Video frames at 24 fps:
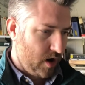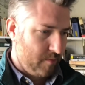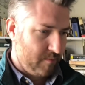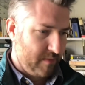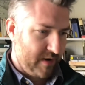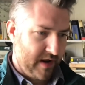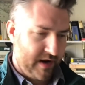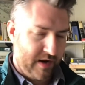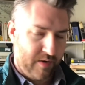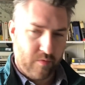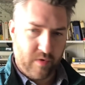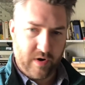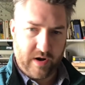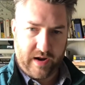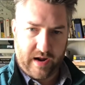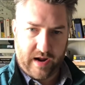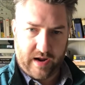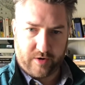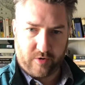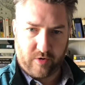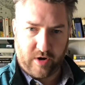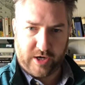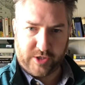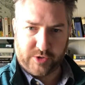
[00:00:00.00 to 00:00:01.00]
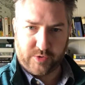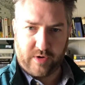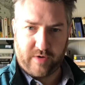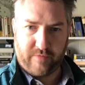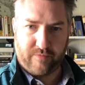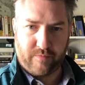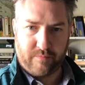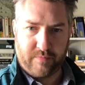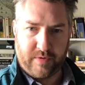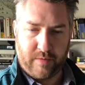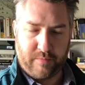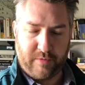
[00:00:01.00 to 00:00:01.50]
Anyway, I graduated
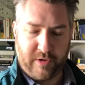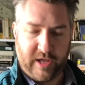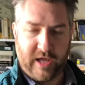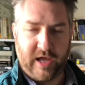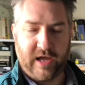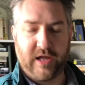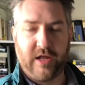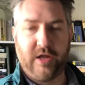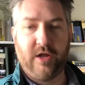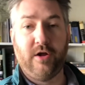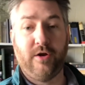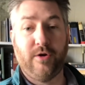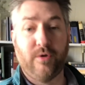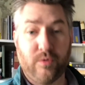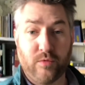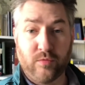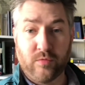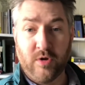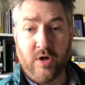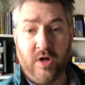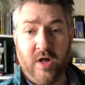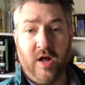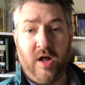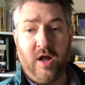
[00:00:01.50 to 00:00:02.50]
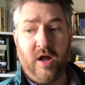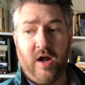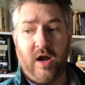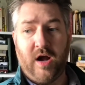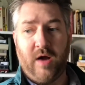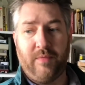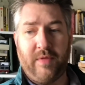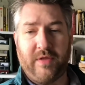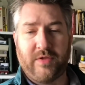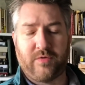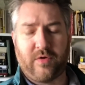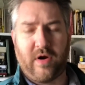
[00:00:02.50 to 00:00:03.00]
from WKU,
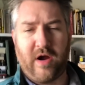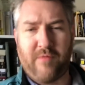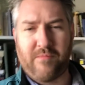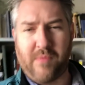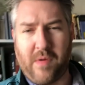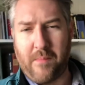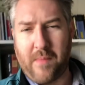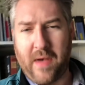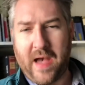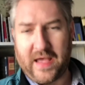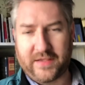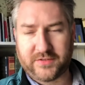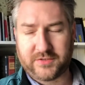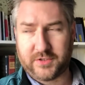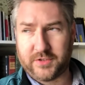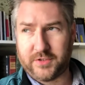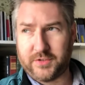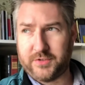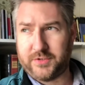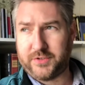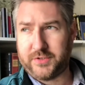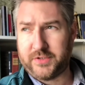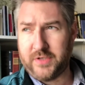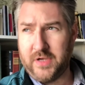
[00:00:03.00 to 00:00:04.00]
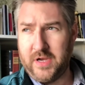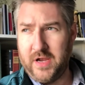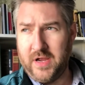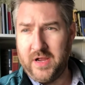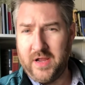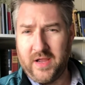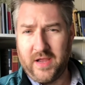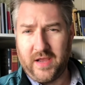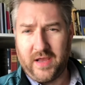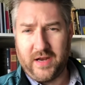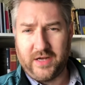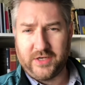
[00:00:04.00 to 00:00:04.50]
and that's where I have my master's
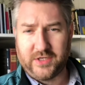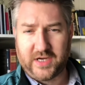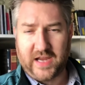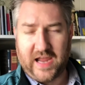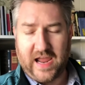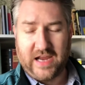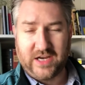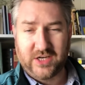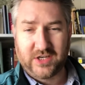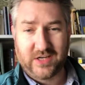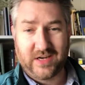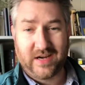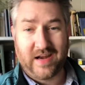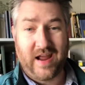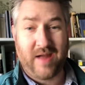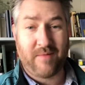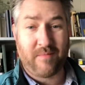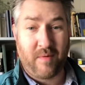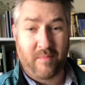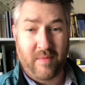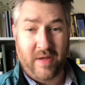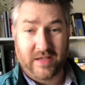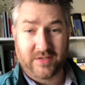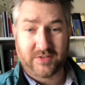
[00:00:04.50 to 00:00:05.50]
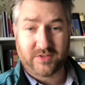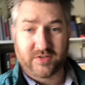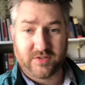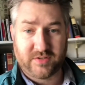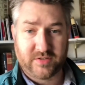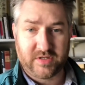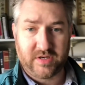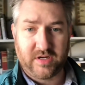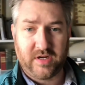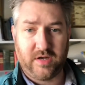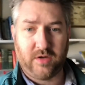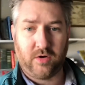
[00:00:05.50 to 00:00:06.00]
in education and my master's
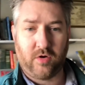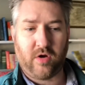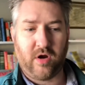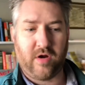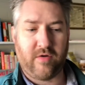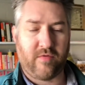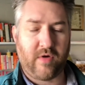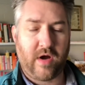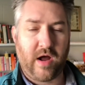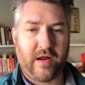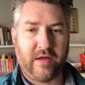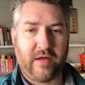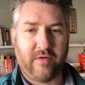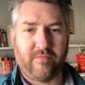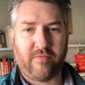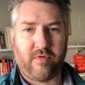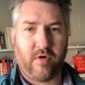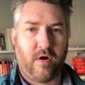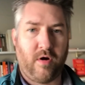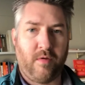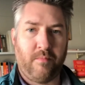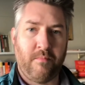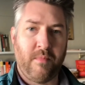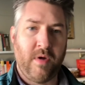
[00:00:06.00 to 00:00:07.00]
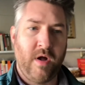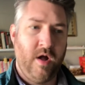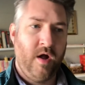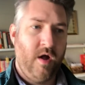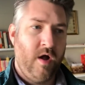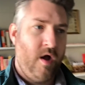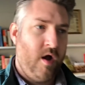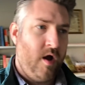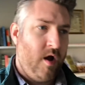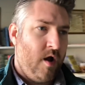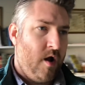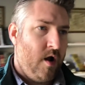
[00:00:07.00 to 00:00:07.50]
in creative writing from.
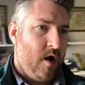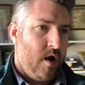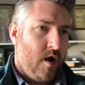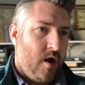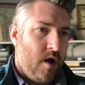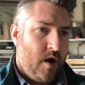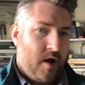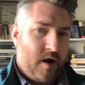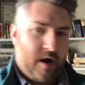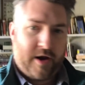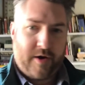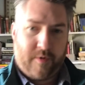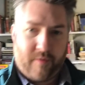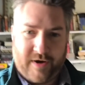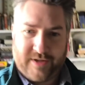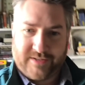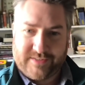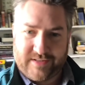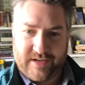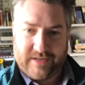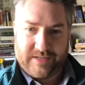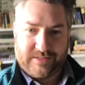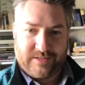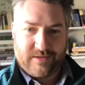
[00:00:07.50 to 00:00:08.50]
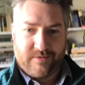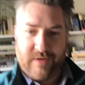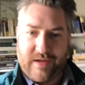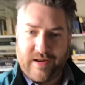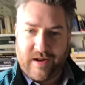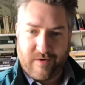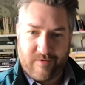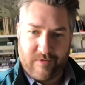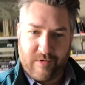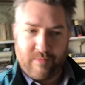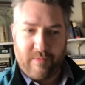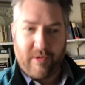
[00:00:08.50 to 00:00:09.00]
Anyway, it's nice to meet
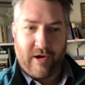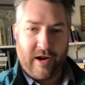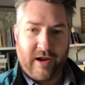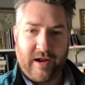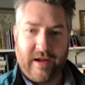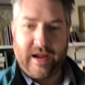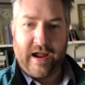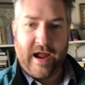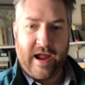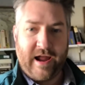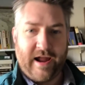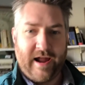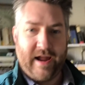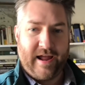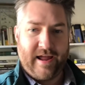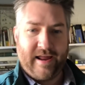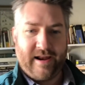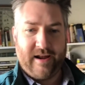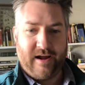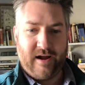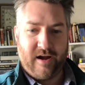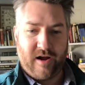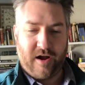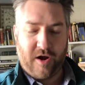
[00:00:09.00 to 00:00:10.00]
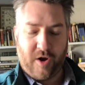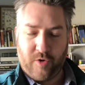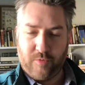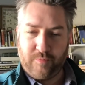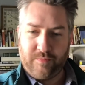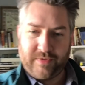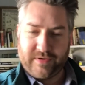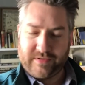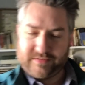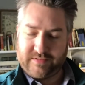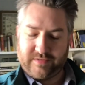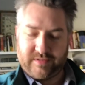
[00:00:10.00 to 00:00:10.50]
everybody, and I hope
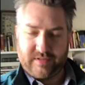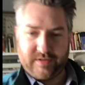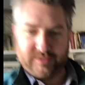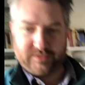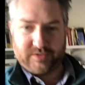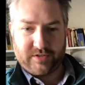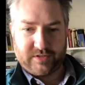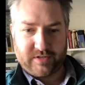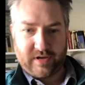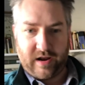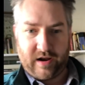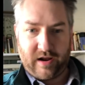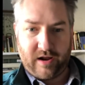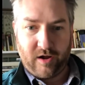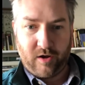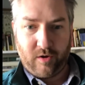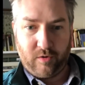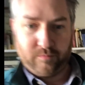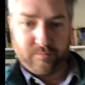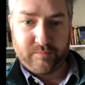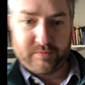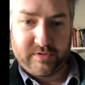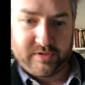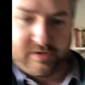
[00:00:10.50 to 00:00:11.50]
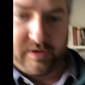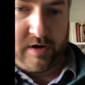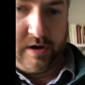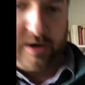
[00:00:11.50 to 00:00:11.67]
this just kind of helps